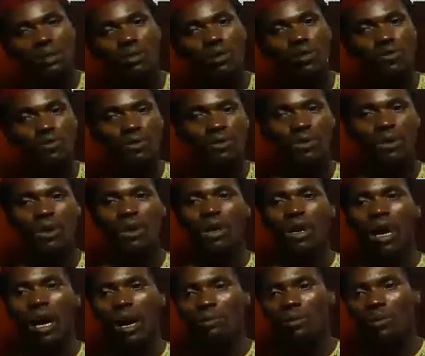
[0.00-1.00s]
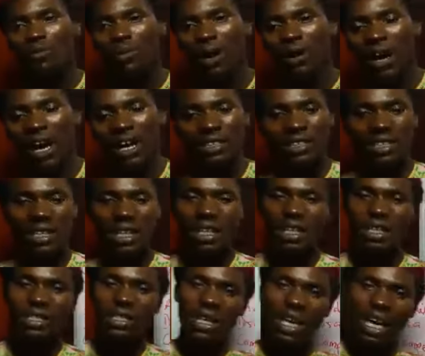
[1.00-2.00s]
move around,
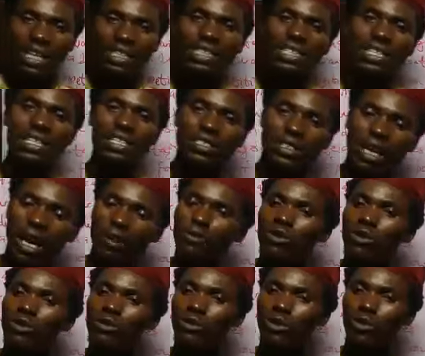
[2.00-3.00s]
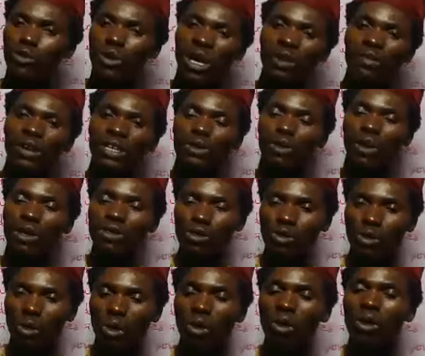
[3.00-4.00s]
they can easily travel to wherever they want to
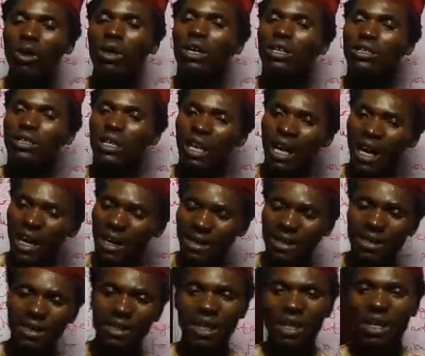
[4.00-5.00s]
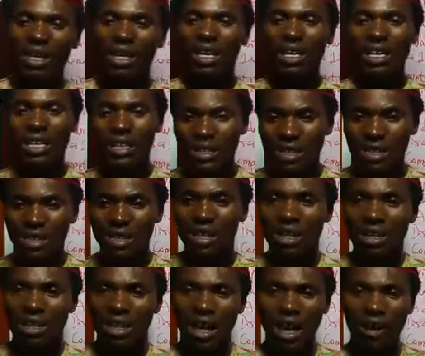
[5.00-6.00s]
go, they can
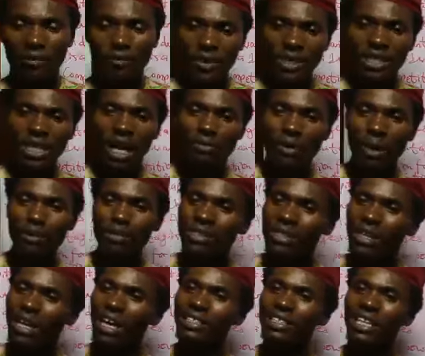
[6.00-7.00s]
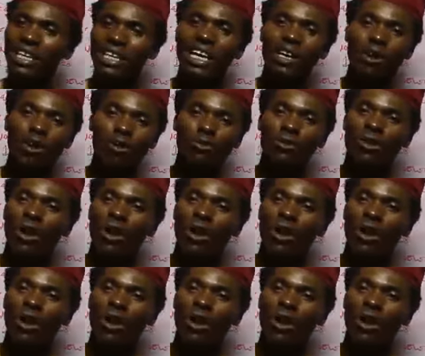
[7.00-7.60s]
eat, they can feed their families, they can take care of